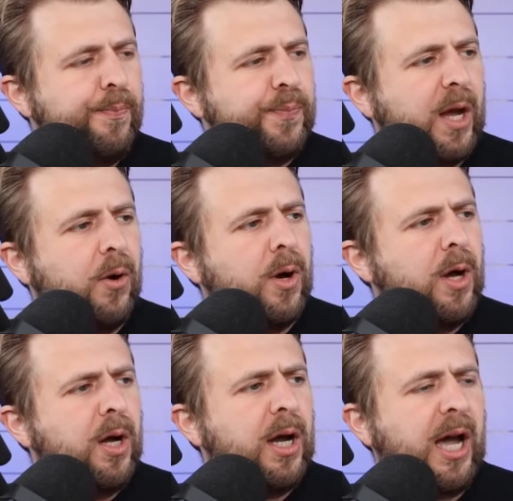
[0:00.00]
Now,
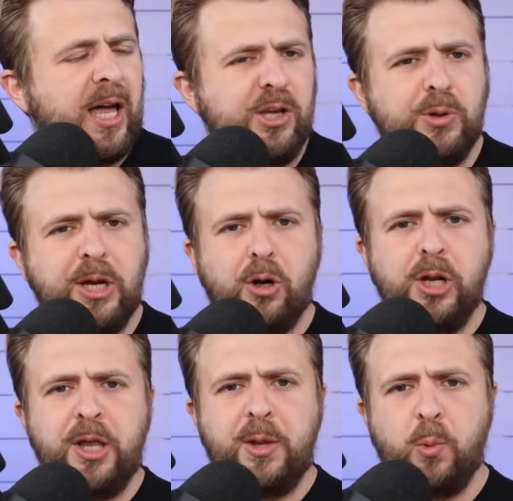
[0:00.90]
you can call
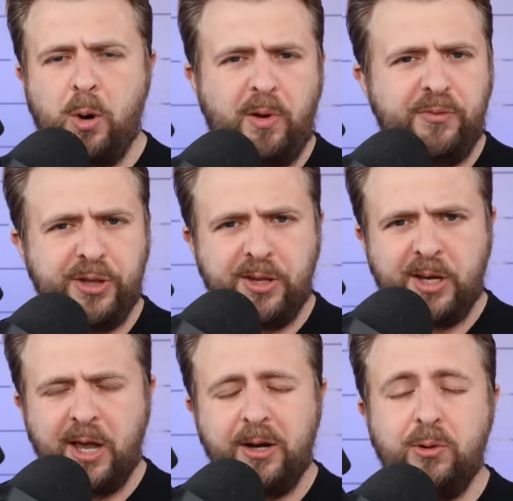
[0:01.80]
it the Warren Buffett
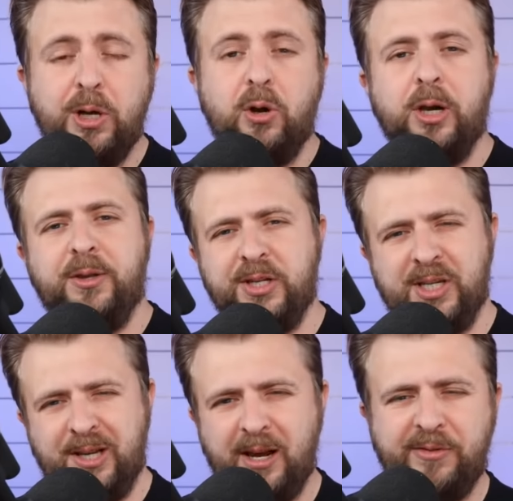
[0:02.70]
indicator. You can call it, there's
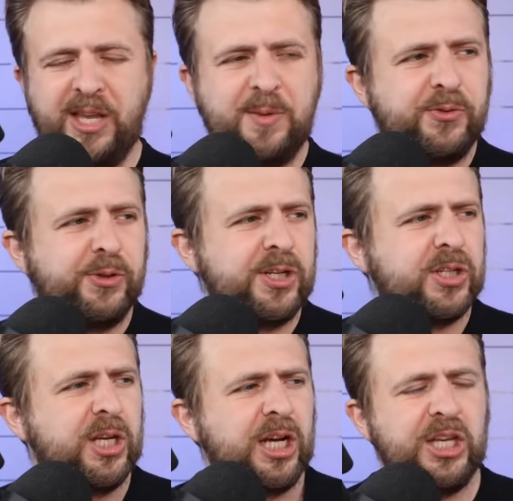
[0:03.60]
a lot of names for
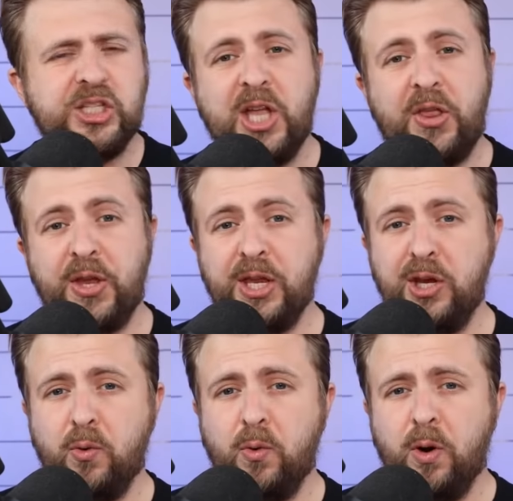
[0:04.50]
this. It's nothing
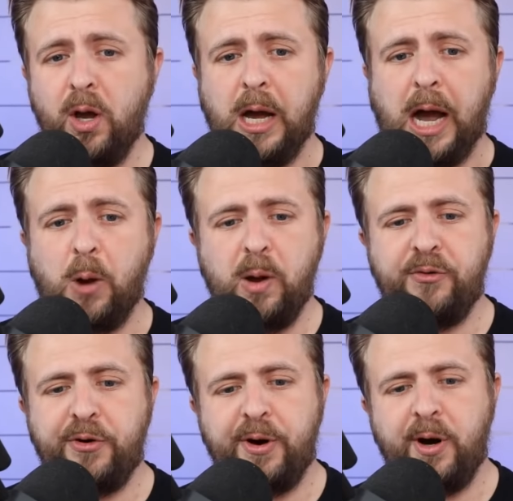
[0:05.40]
new.
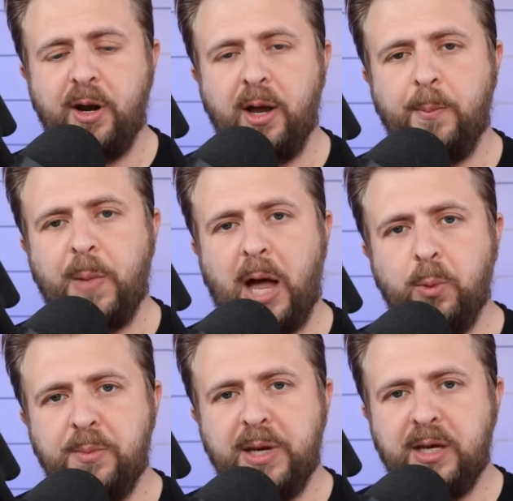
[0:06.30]
However, I
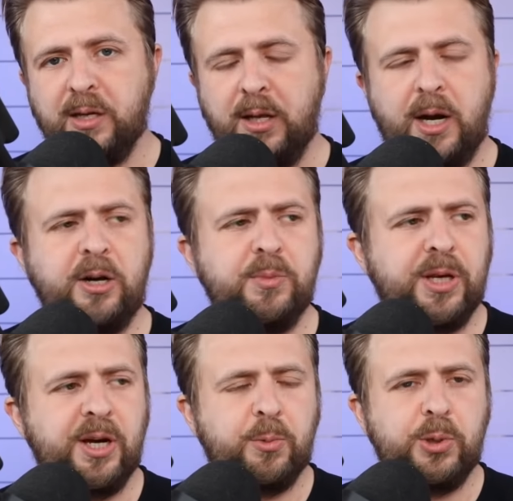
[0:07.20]
want to make an argument
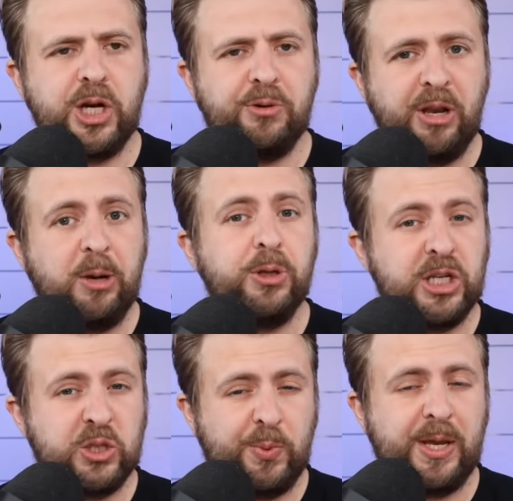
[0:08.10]
here, which I really want to
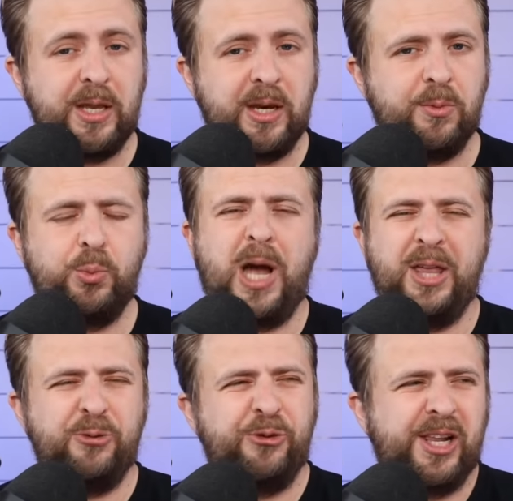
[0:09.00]
explain here. I
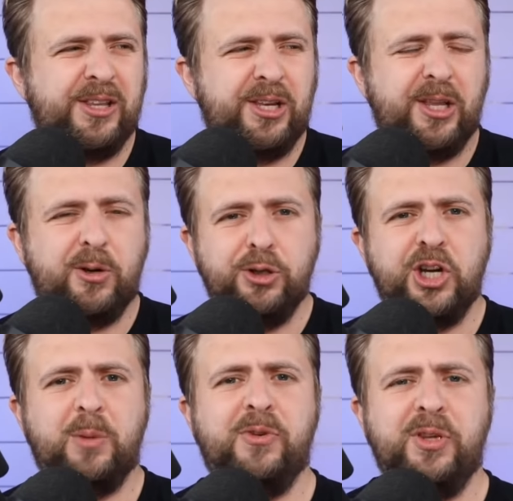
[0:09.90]
don't feel I did a good
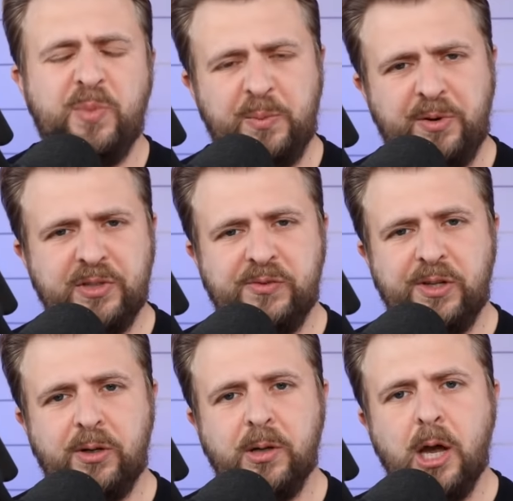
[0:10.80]
job of it in my previous
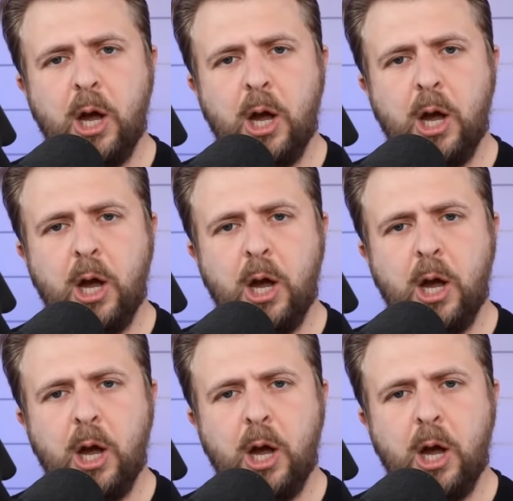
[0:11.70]
video.